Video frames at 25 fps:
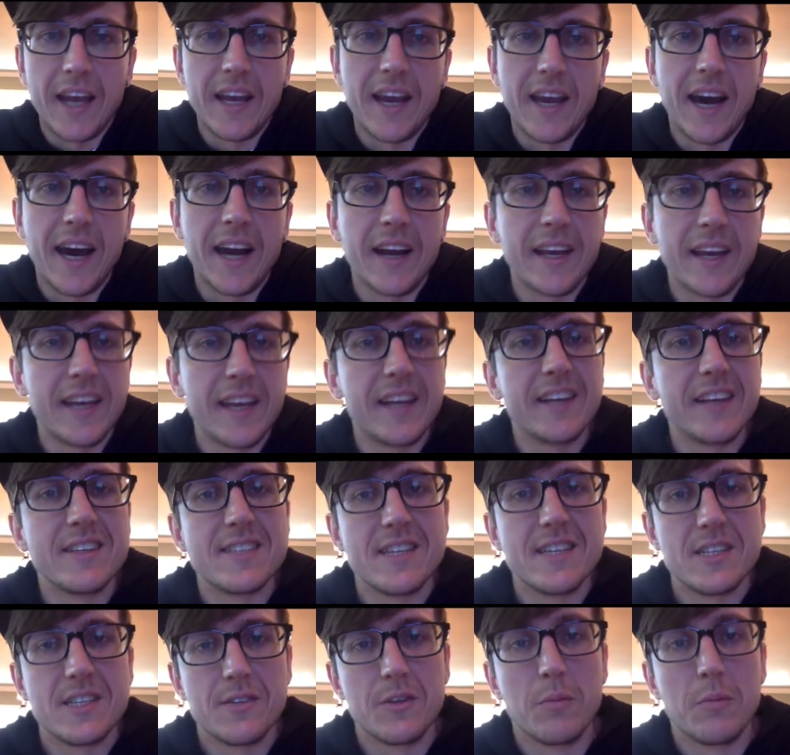kind of get a
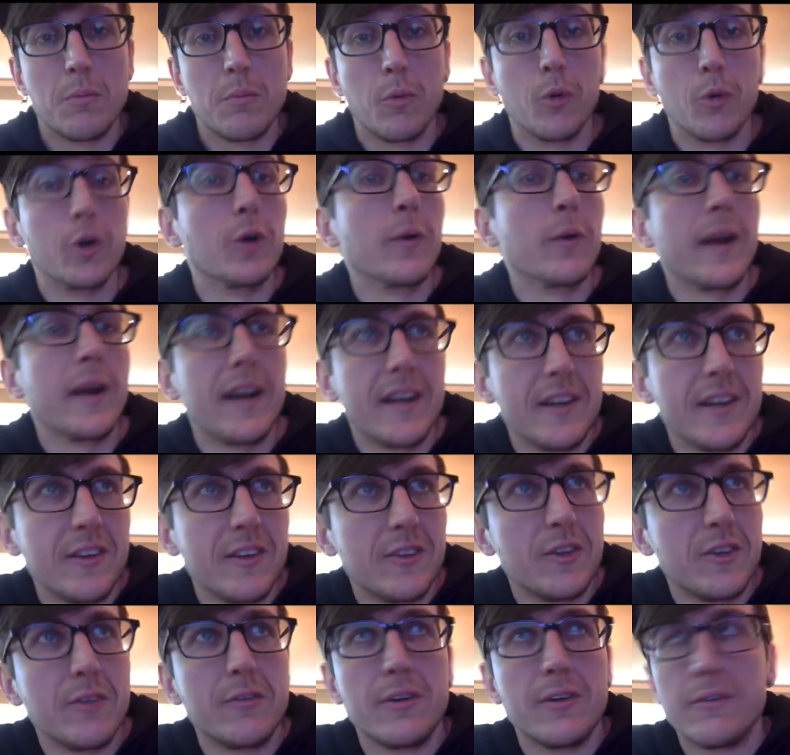sense of the border
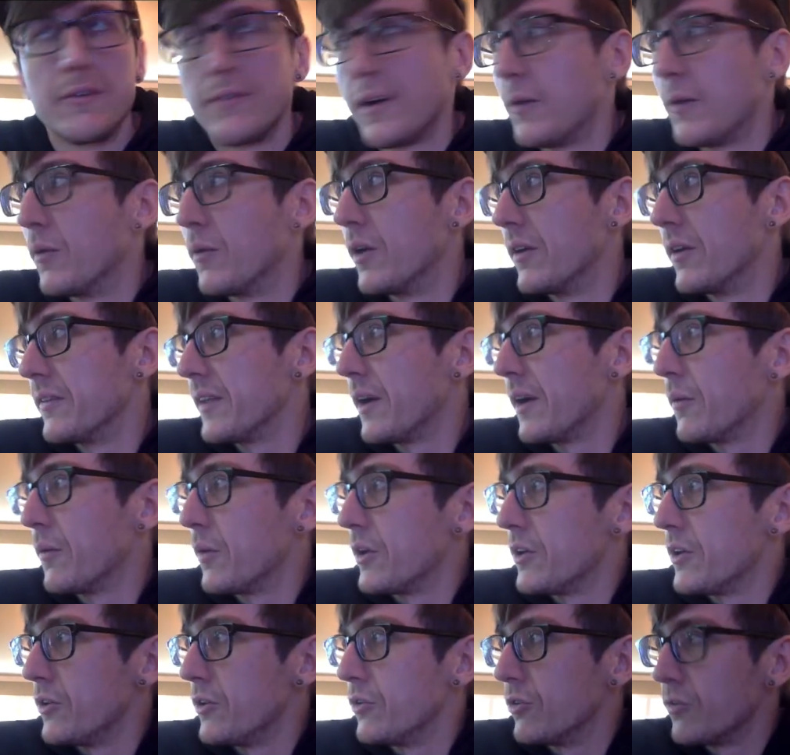radius even if I want
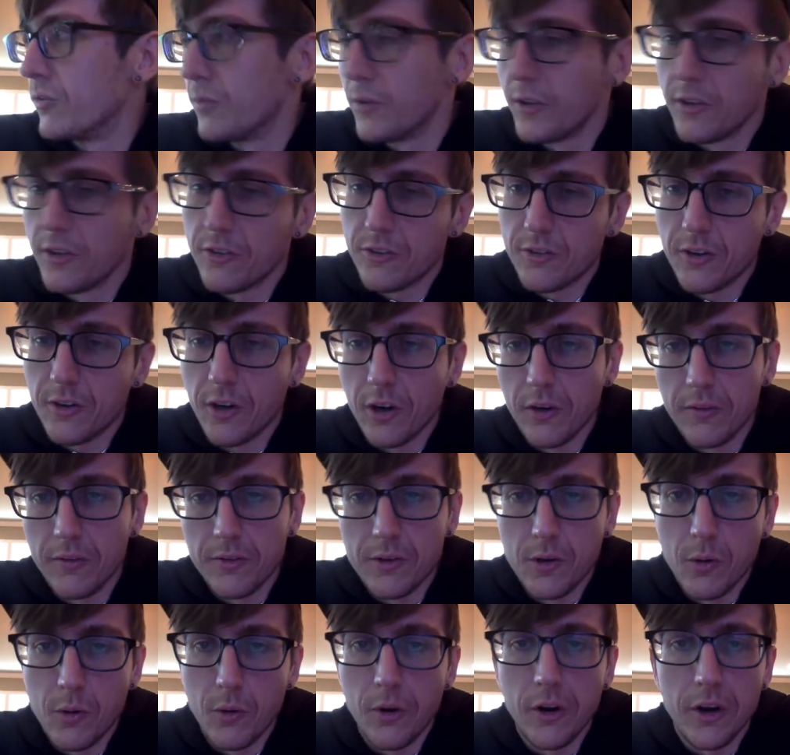to use for this
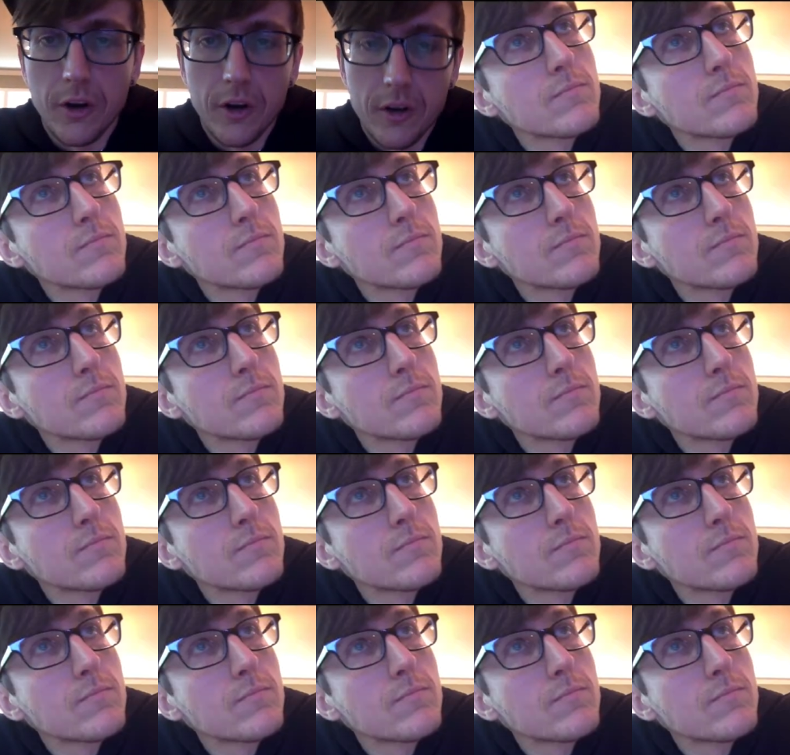curved corner.